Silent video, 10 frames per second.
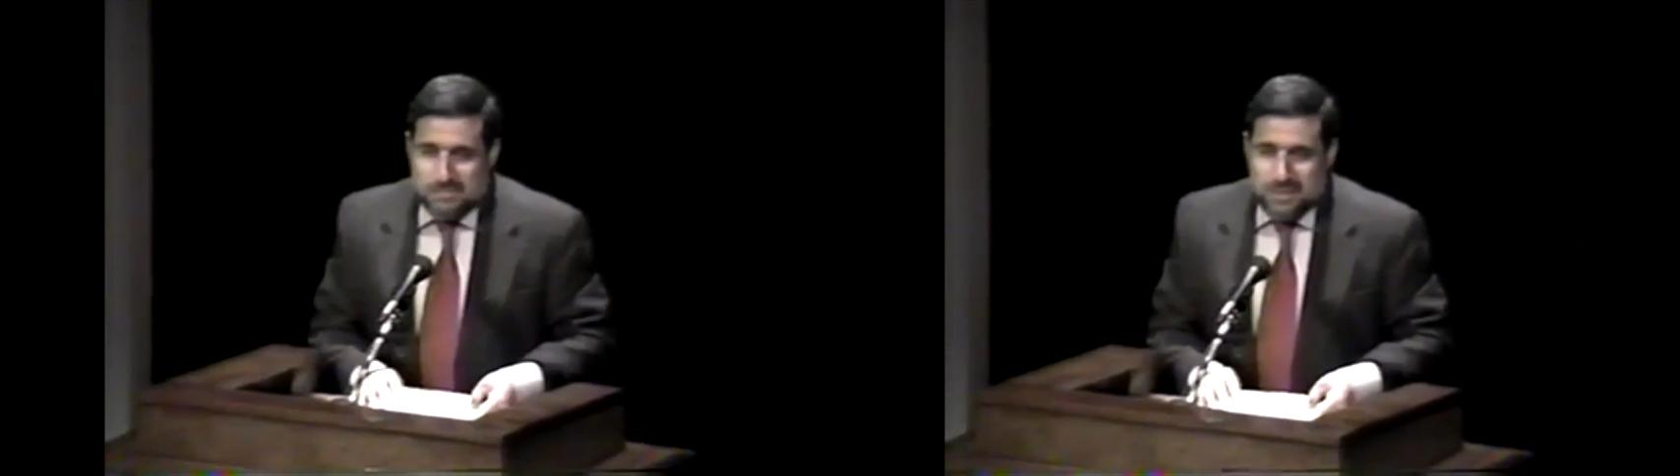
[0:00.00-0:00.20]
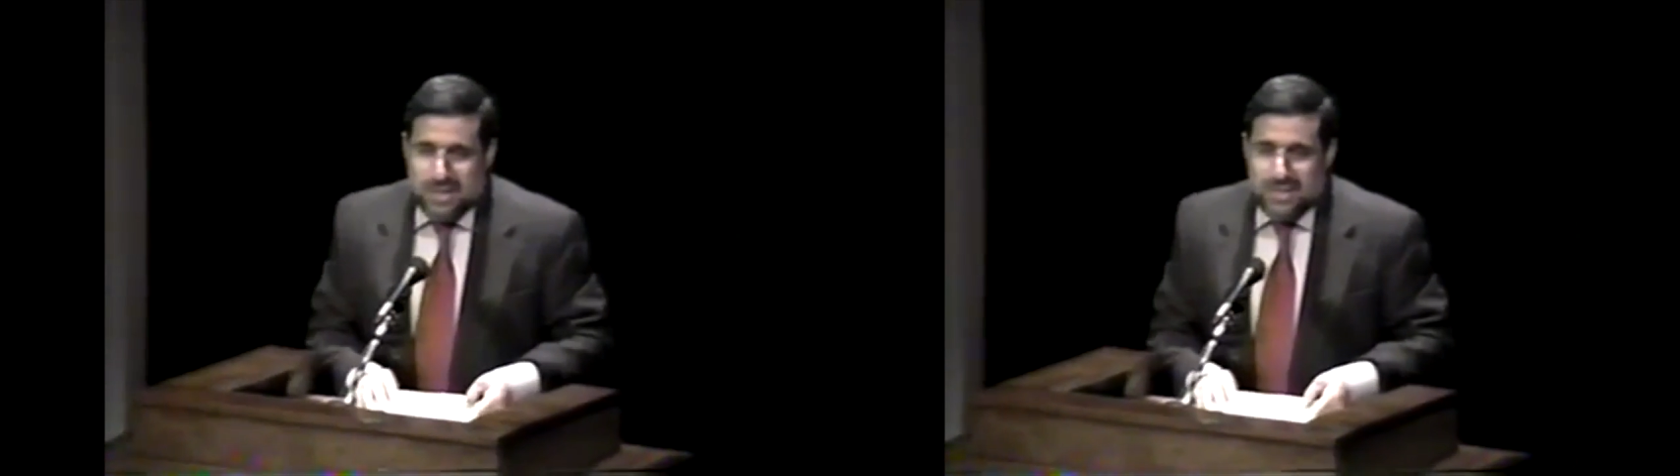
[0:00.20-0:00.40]

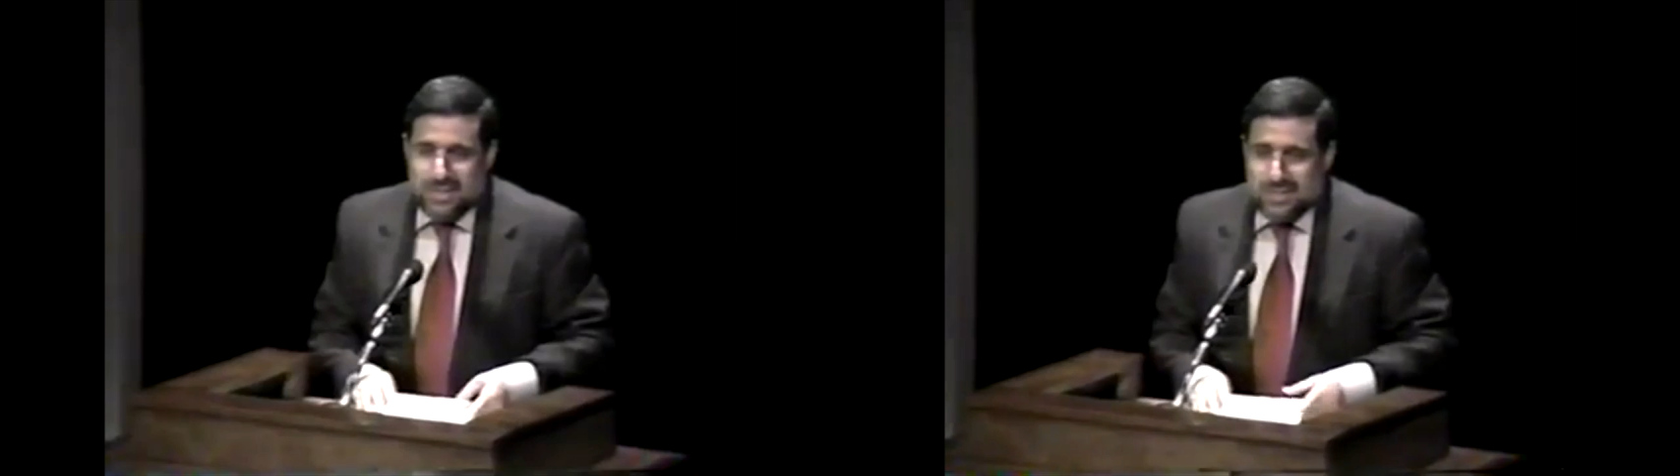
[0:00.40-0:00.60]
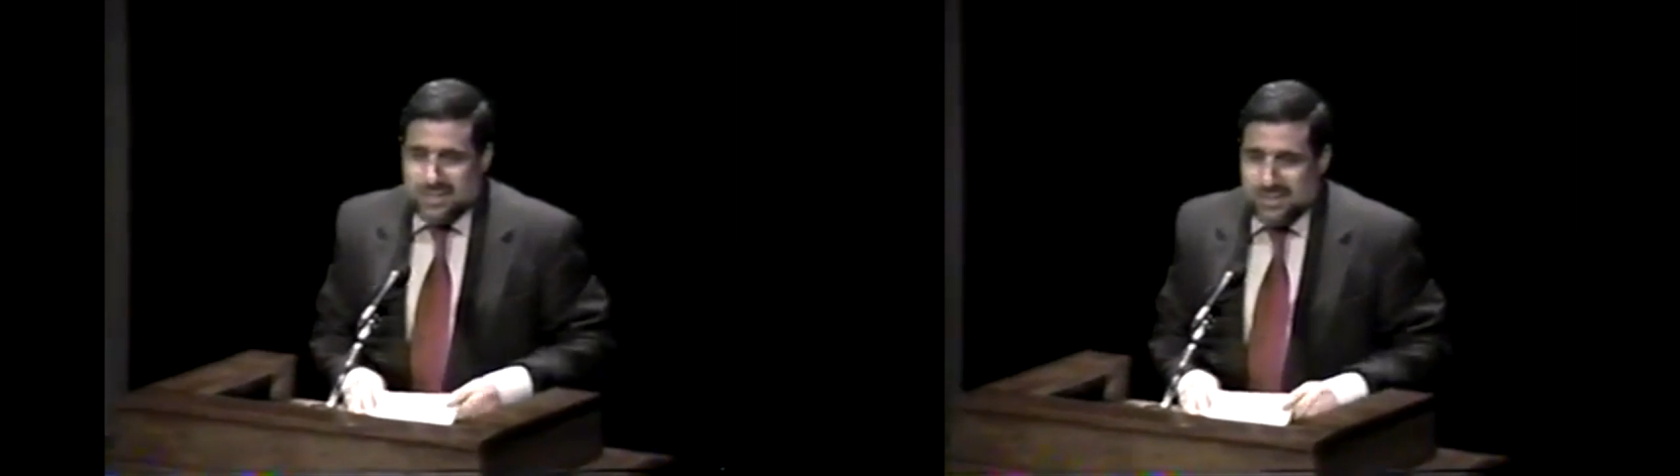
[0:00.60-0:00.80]

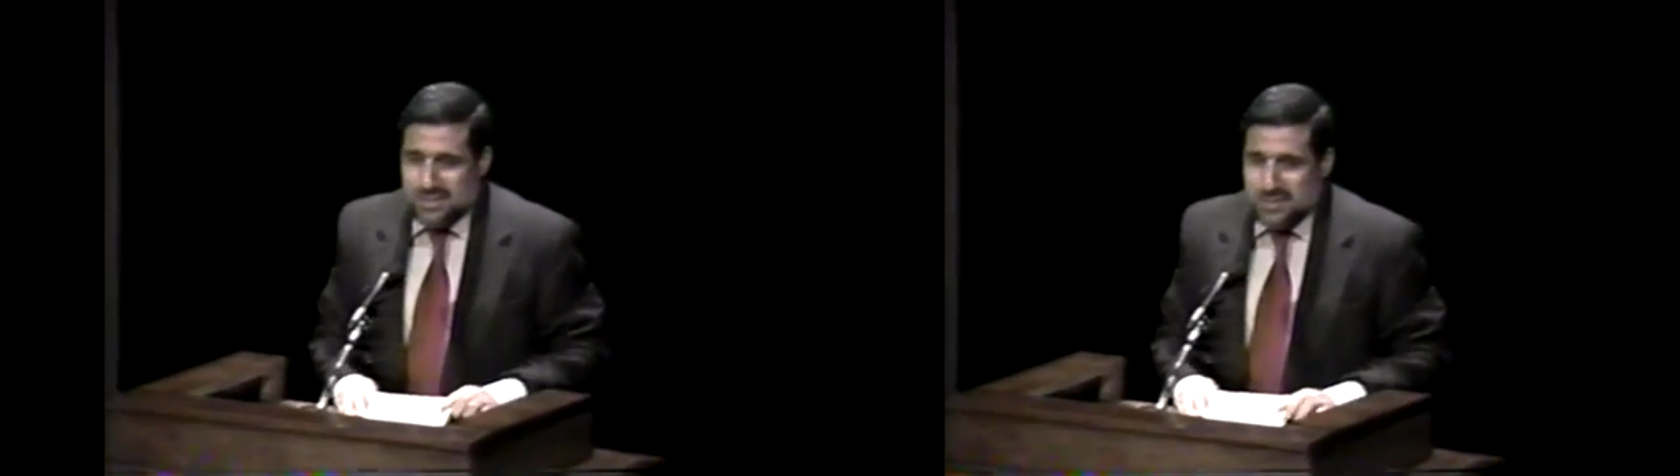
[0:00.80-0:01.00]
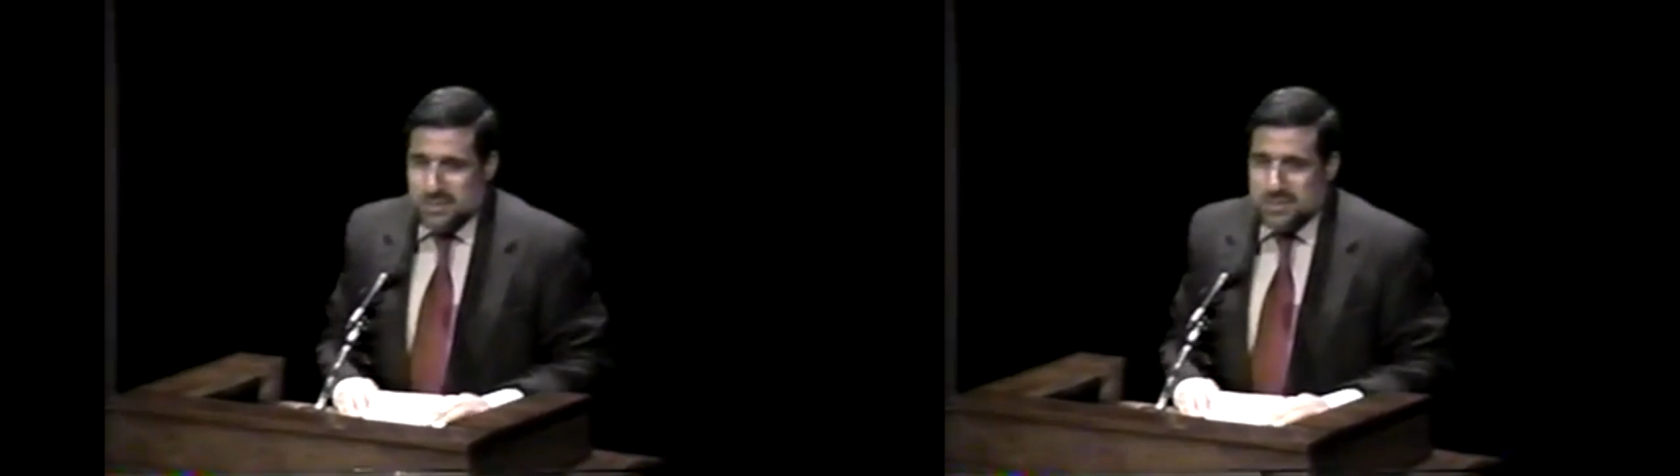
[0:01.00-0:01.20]
my
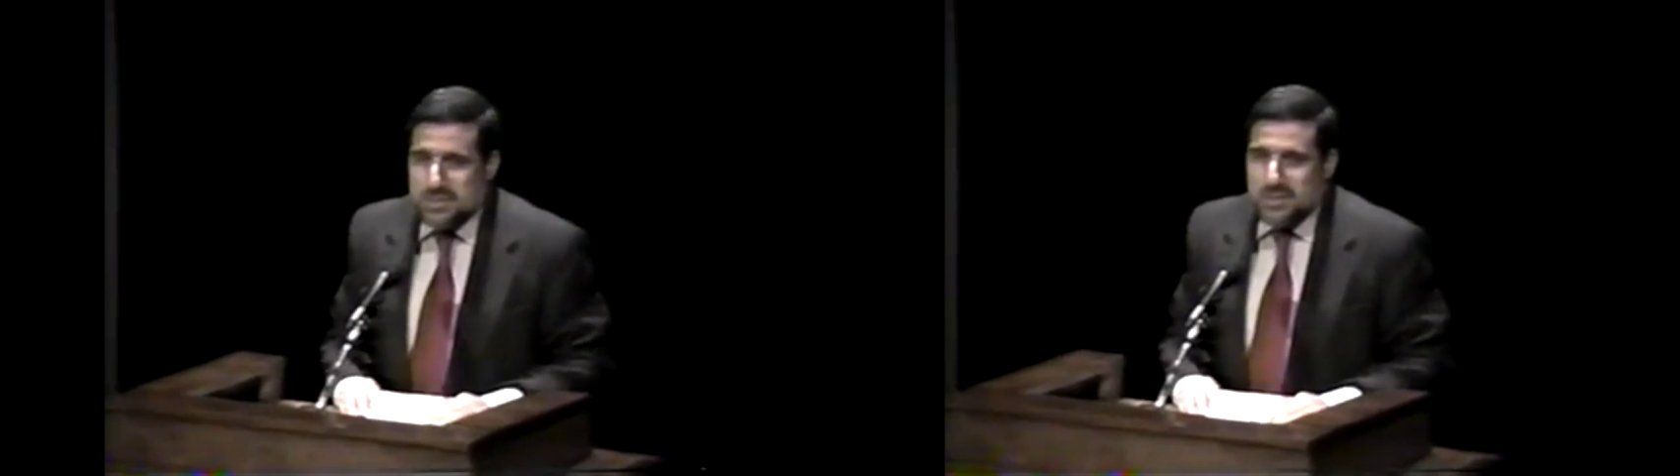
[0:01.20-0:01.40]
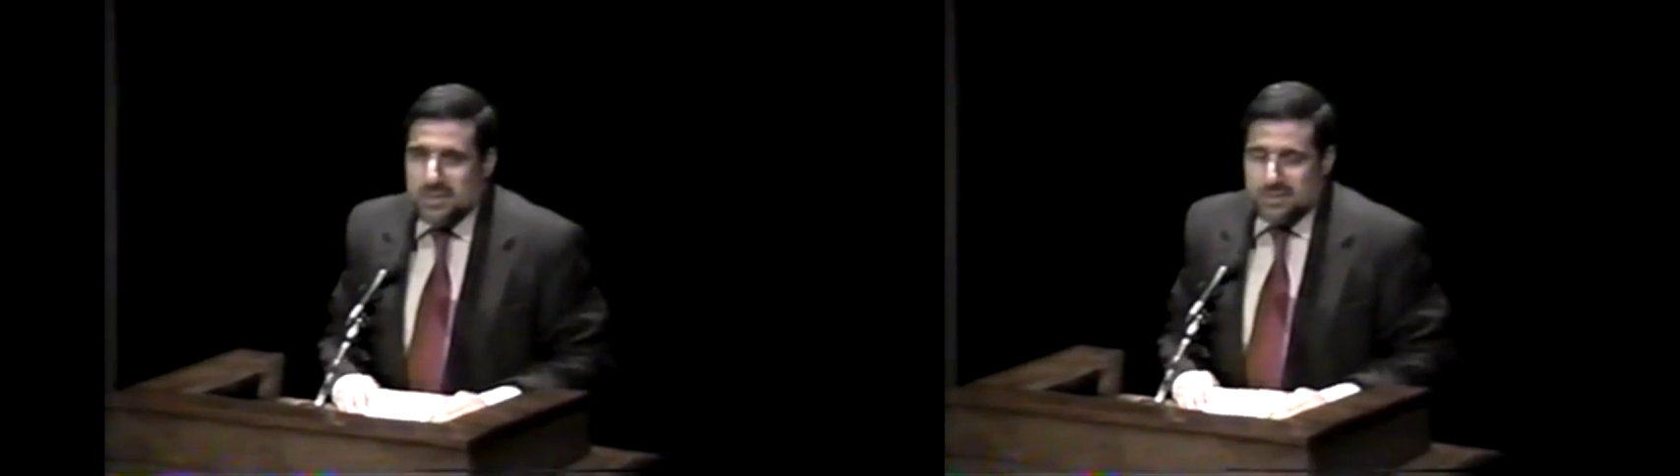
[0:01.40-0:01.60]

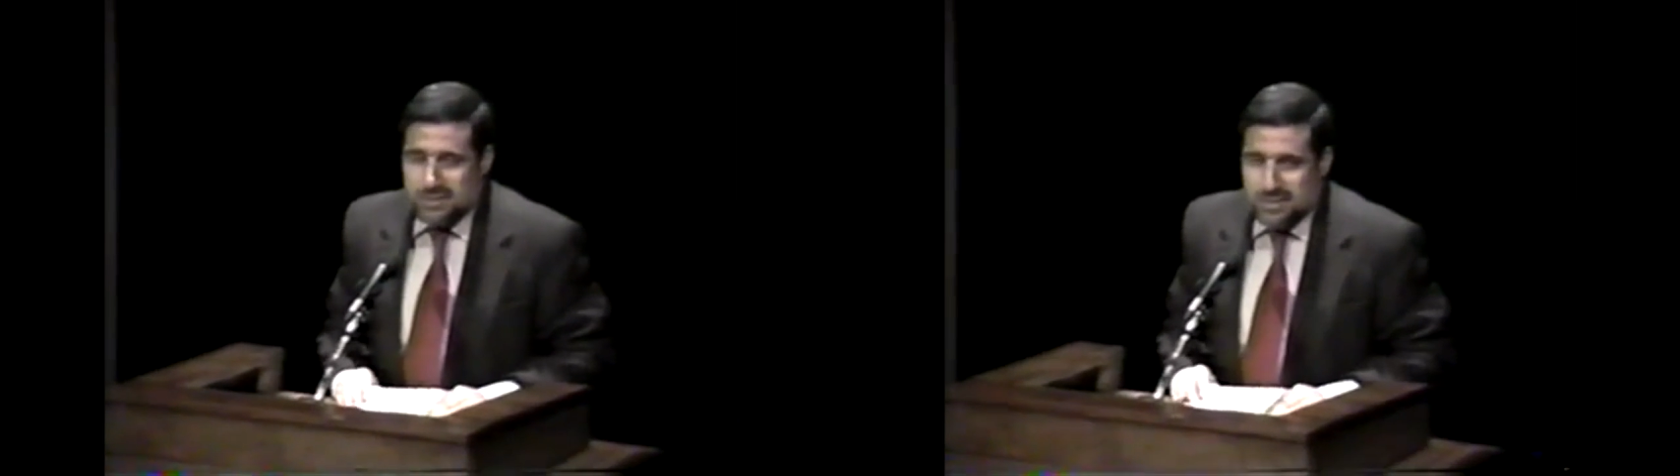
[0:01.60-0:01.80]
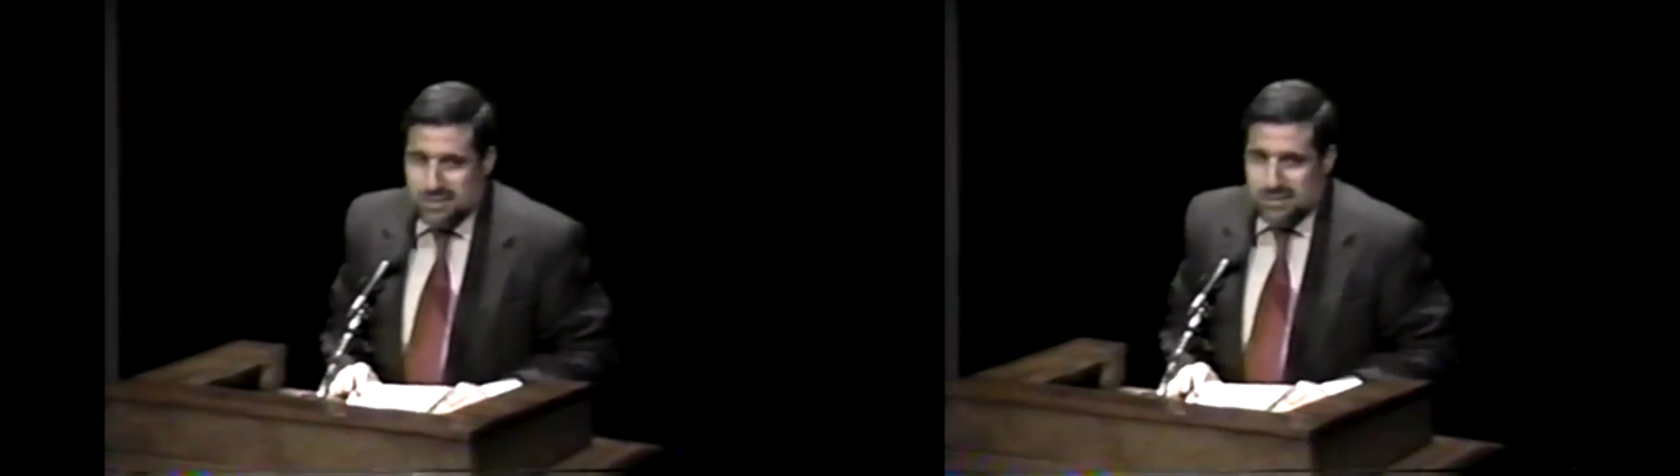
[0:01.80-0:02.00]
sincere